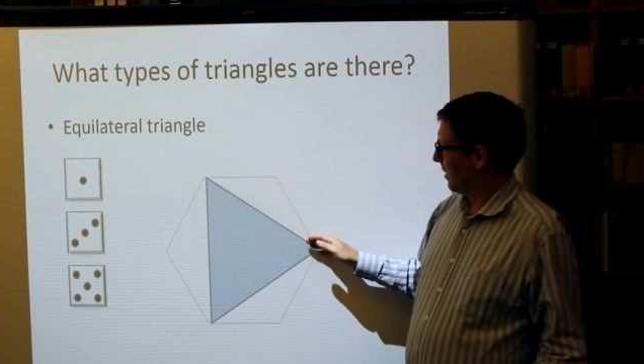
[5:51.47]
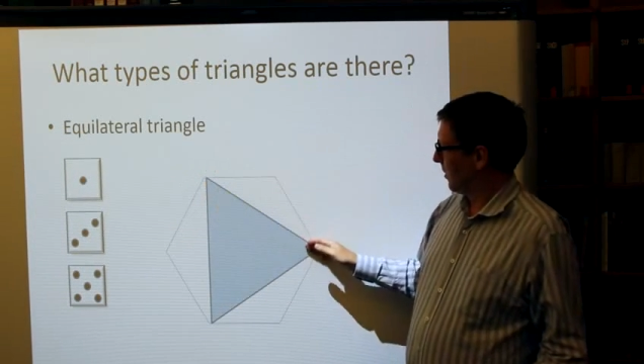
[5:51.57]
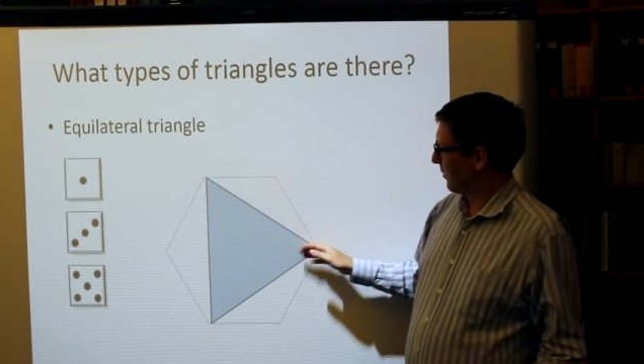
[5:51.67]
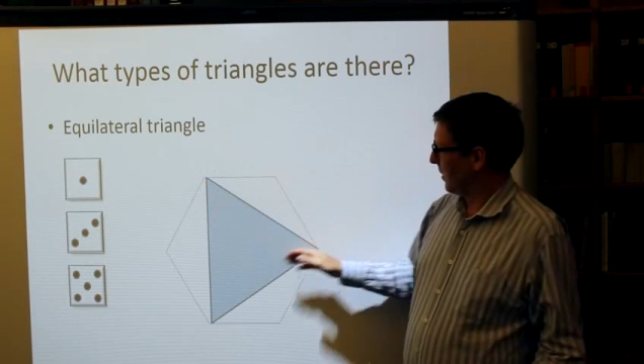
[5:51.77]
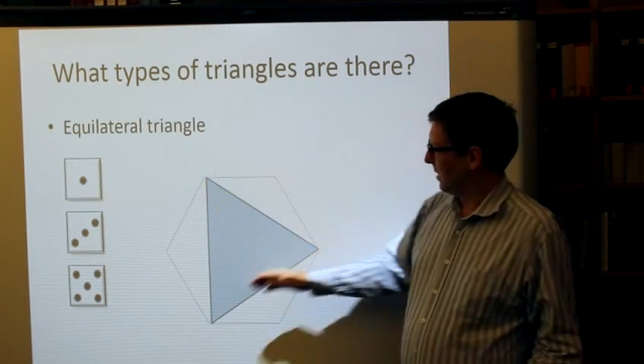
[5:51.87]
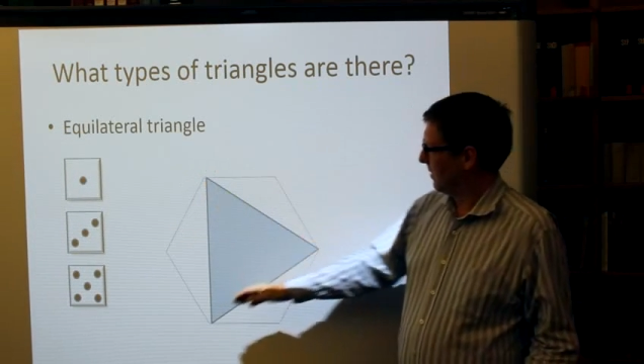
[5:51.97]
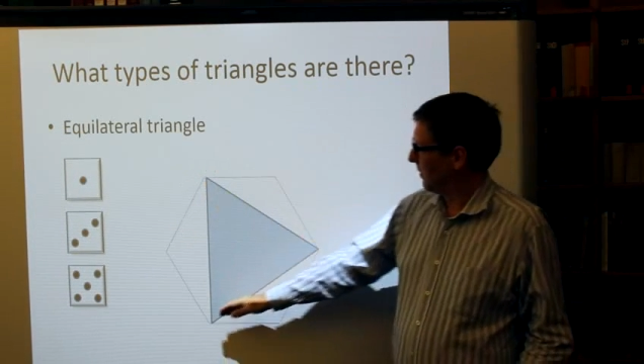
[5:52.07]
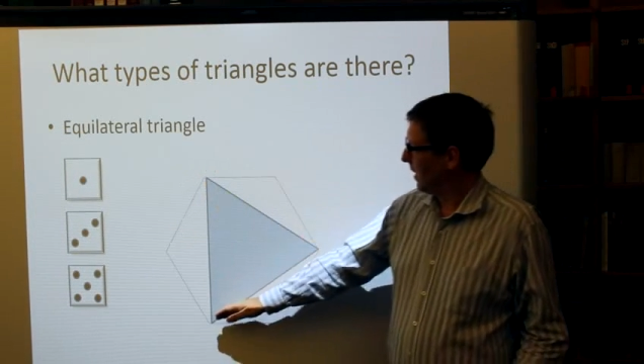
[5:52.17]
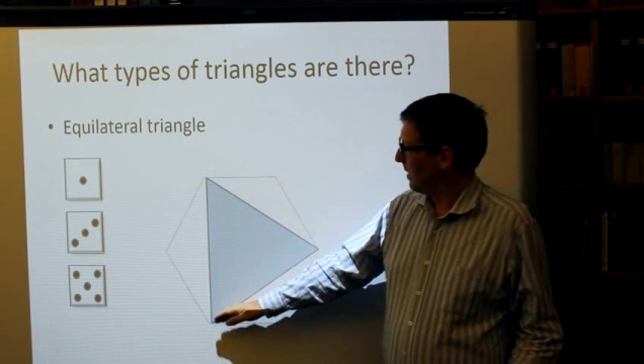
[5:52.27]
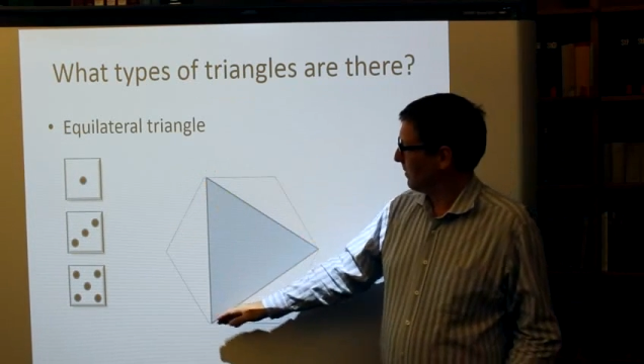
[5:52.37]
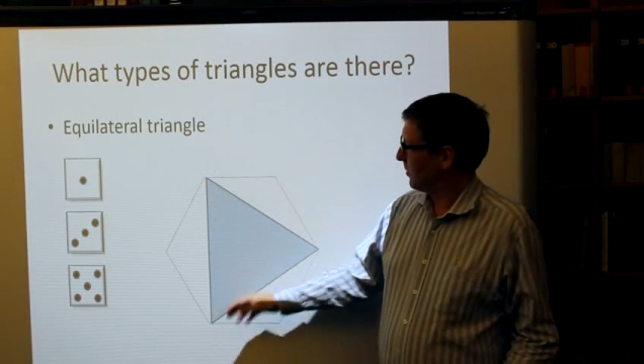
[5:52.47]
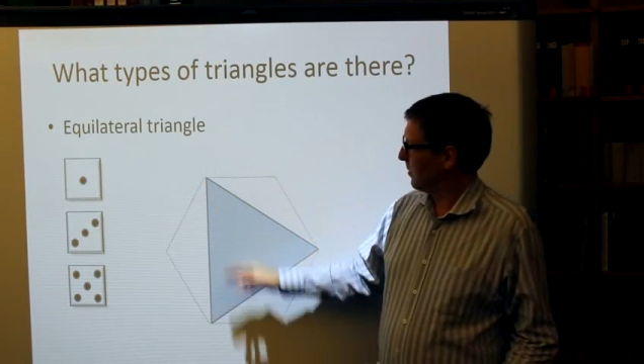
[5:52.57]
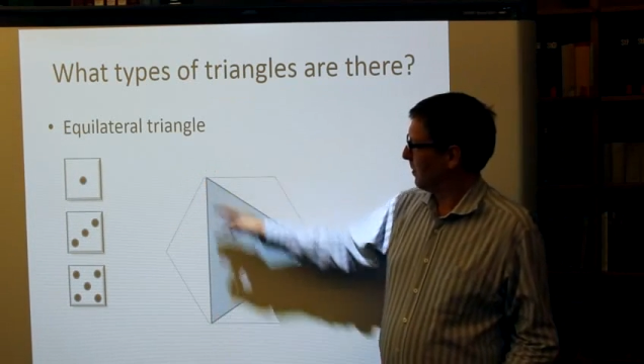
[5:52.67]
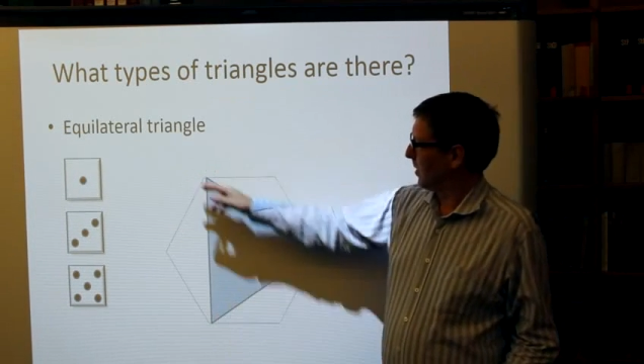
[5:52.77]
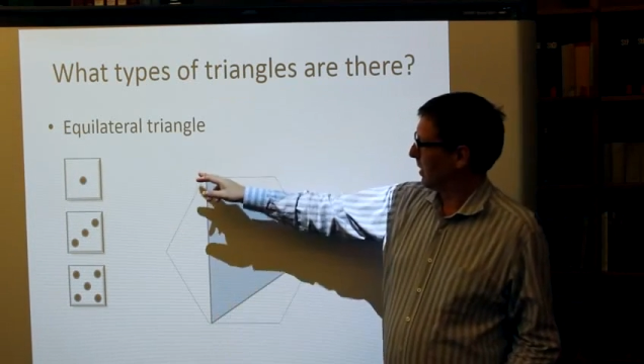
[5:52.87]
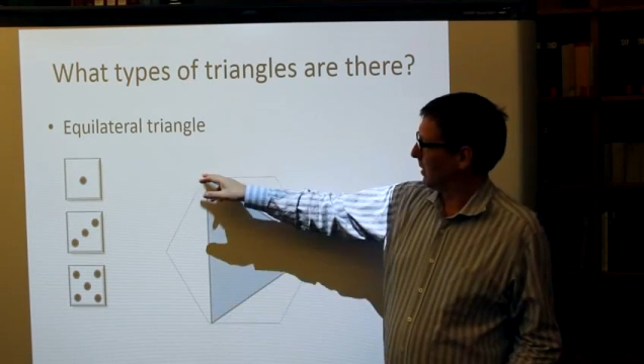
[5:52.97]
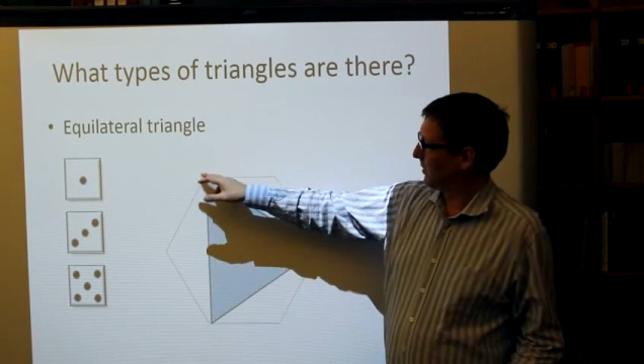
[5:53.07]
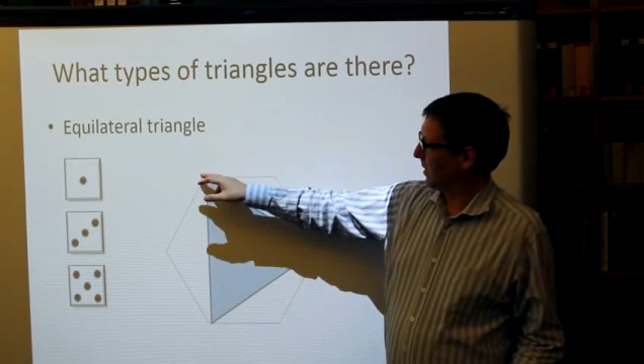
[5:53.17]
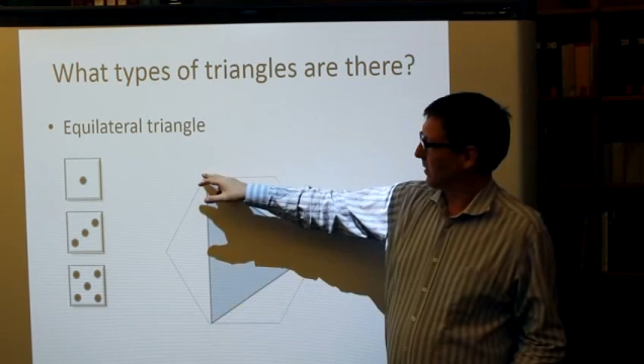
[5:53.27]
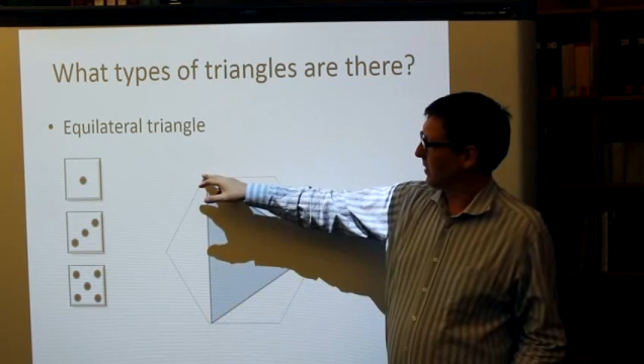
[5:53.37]
3, 5. Remember I
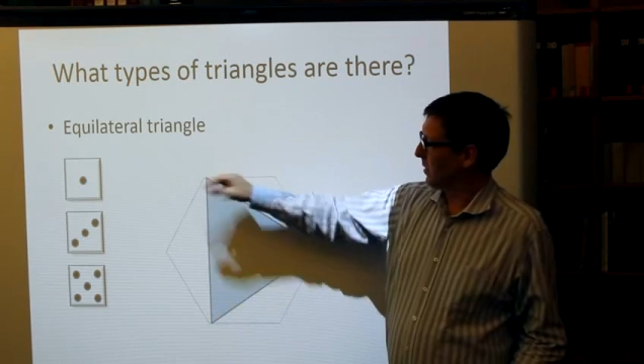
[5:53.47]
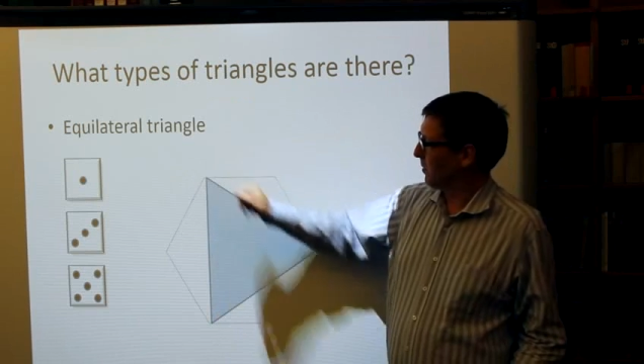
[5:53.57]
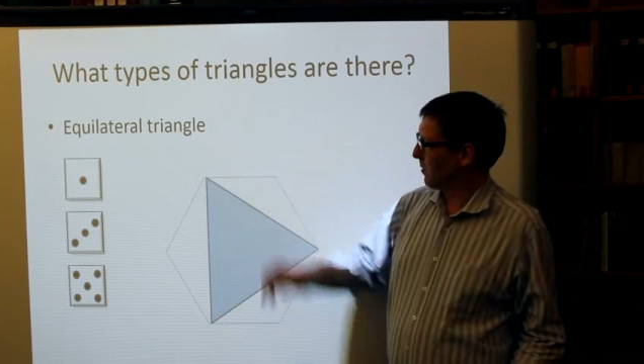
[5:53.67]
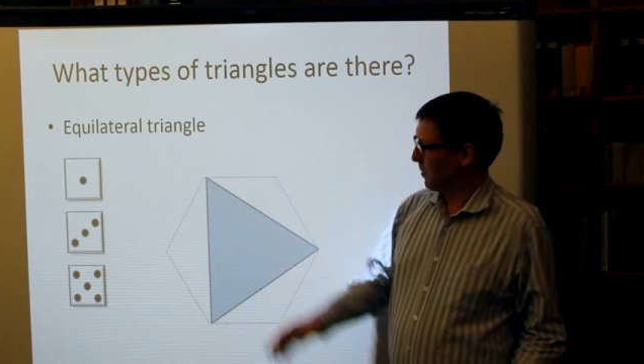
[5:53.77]
started here with the